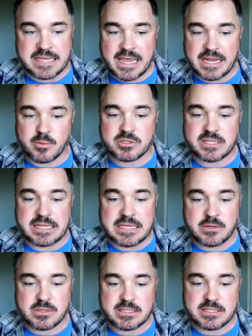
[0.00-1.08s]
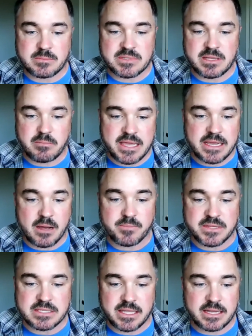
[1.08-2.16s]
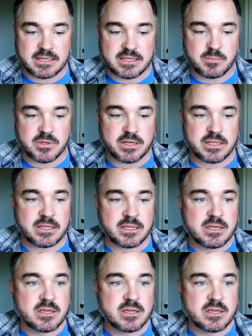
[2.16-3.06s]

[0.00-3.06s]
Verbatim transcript: animals, and ecosystems that make up this land community.